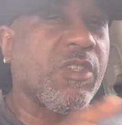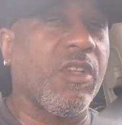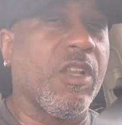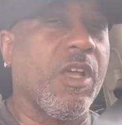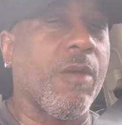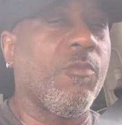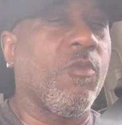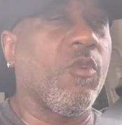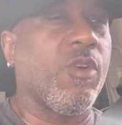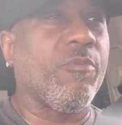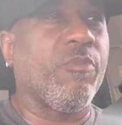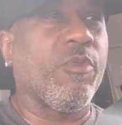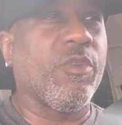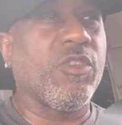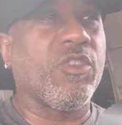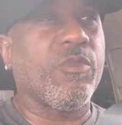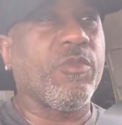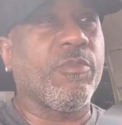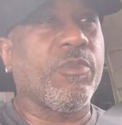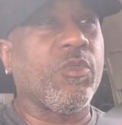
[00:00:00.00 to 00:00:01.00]
the number one
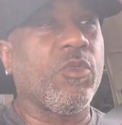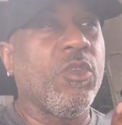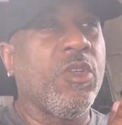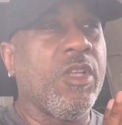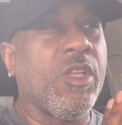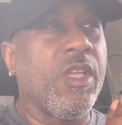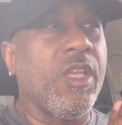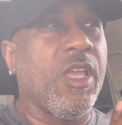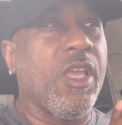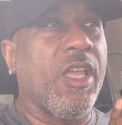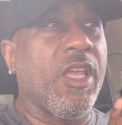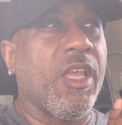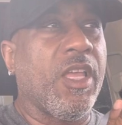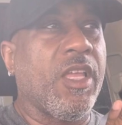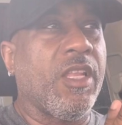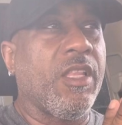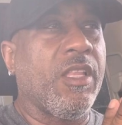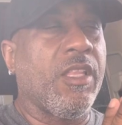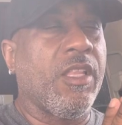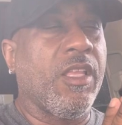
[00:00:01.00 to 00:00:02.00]
principle in